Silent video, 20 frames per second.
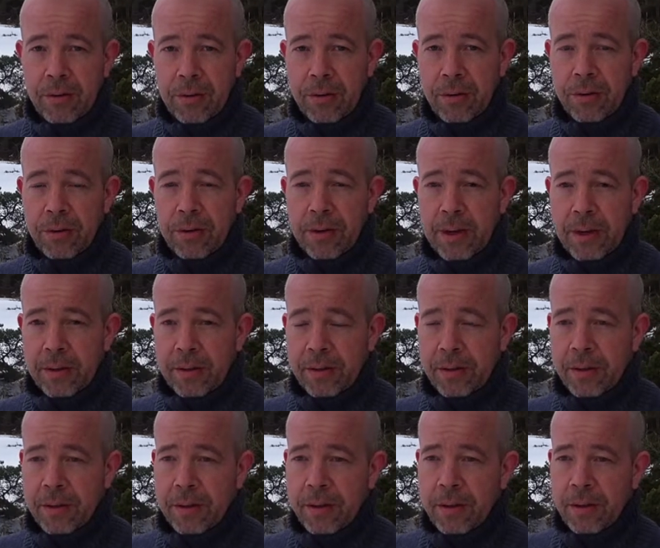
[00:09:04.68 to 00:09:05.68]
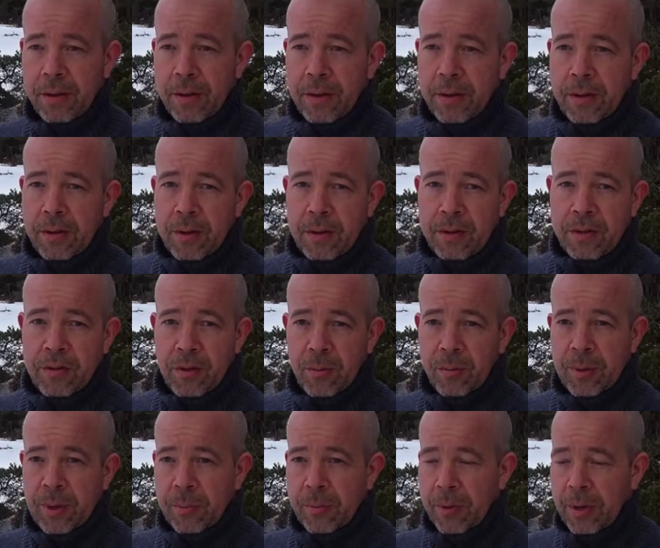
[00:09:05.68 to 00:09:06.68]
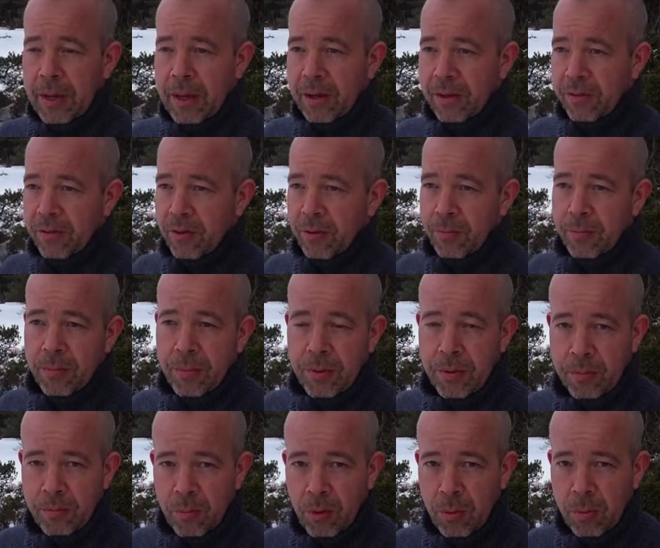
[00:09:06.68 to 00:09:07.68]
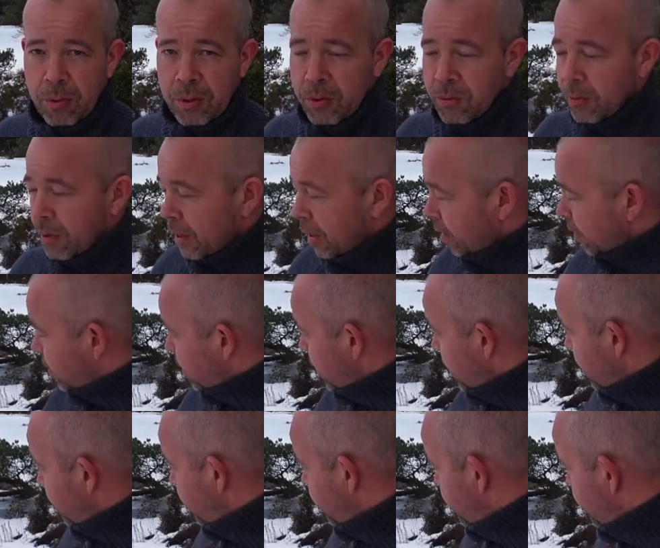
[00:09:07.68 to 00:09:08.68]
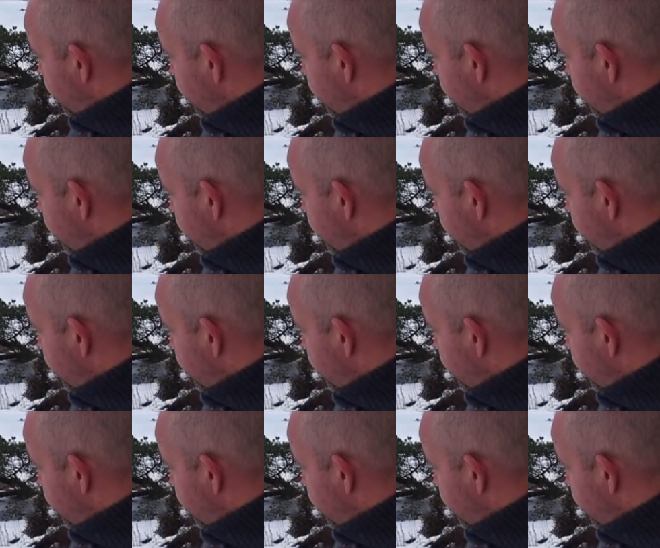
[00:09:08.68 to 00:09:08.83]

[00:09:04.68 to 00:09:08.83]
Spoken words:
heard that some people had some problems with it. If you